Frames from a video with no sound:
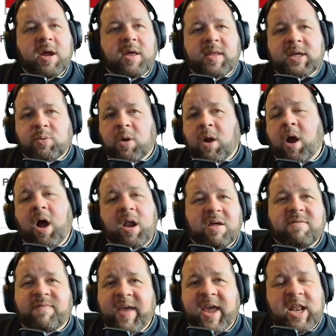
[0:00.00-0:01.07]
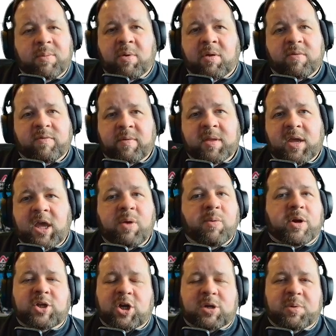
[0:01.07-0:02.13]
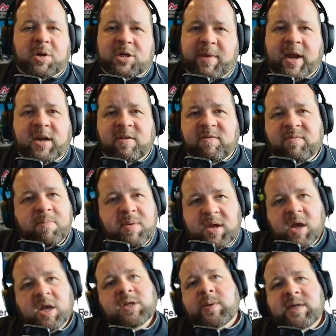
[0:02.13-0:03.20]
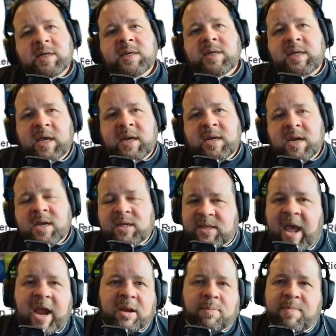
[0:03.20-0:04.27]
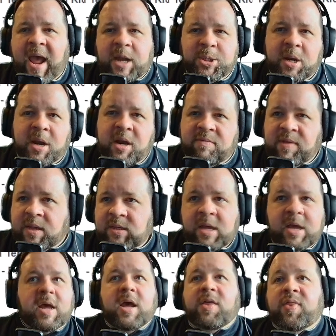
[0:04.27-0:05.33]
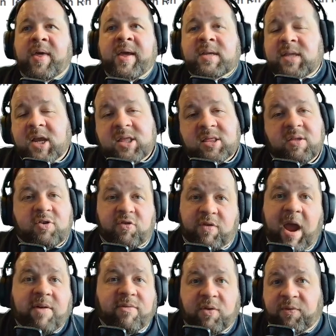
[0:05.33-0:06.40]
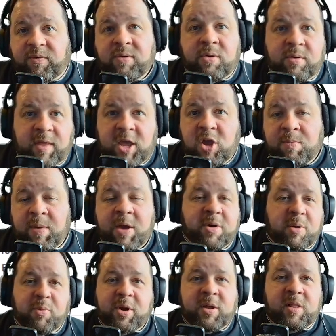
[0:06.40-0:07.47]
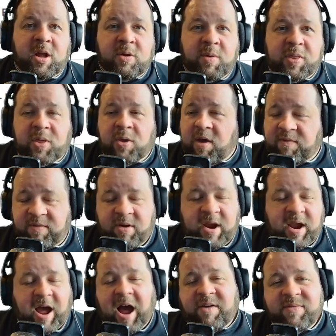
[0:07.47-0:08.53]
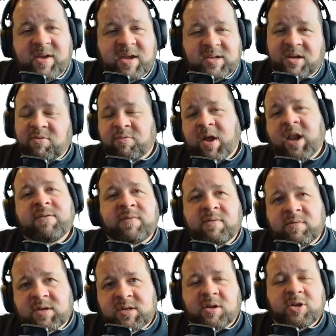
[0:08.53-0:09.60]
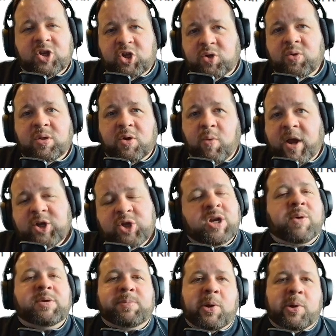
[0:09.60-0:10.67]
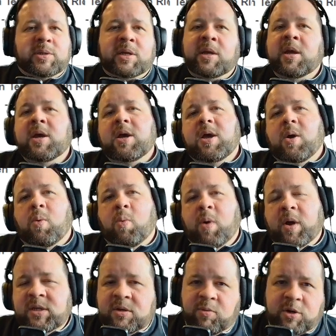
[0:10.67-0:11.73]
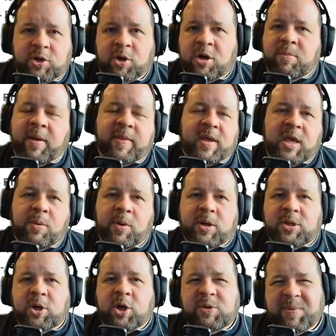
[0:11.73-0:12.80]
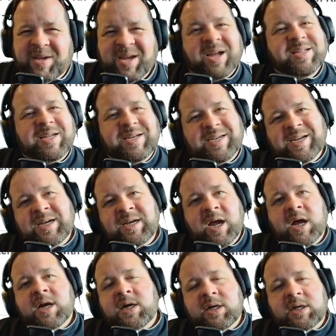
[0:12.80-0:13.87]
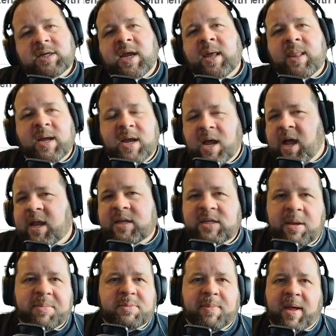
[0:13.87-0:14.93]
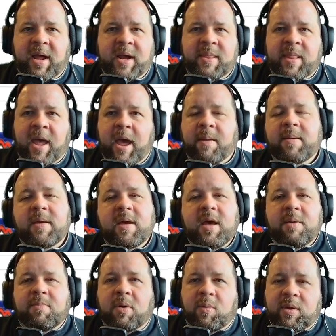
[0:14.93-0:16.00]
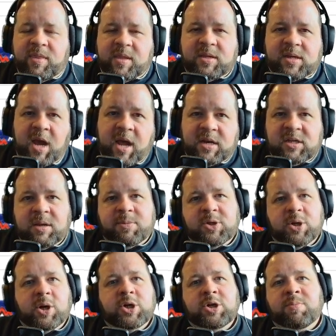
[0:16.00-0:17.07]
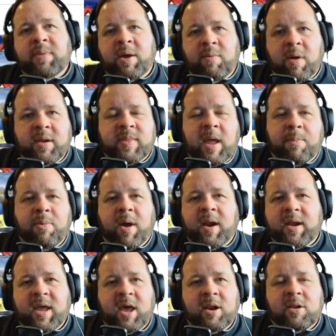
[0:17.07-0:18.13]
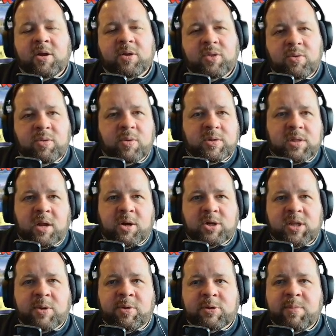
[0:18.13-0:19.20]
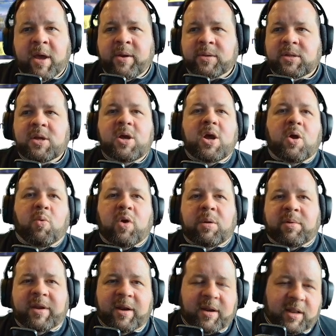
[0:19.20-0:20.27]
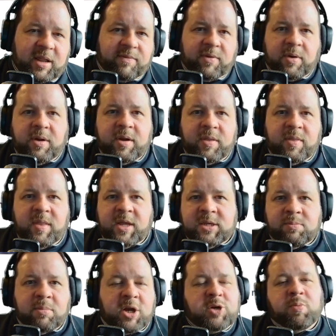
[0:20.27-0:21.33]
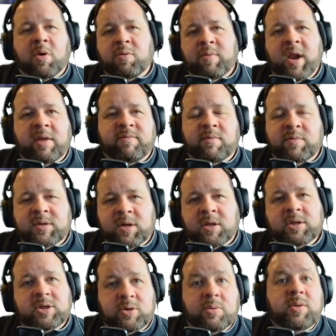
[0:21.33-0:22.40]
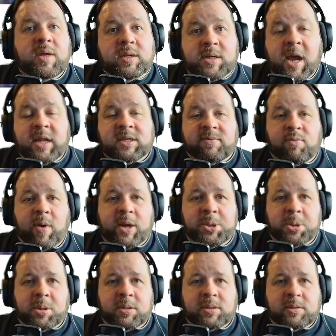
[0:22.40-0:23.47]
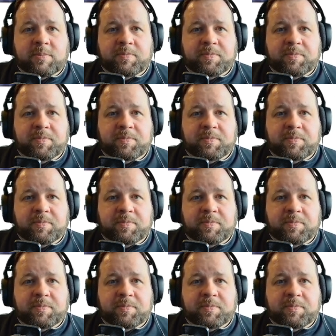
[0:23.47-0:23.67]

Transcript: These were all available from the keyword search perspective, but because we didn't get an exact match on any of these, things like the travel food that you might want to bring along with you, a very obvious and relevant result to the question I was posing, wasn't returned by the keyword search because it didn't understand the concepts behind that. But with this concept search, and by running that product catalog through those large language models, we're able to deliver these much more relevant results to these kinds of questions.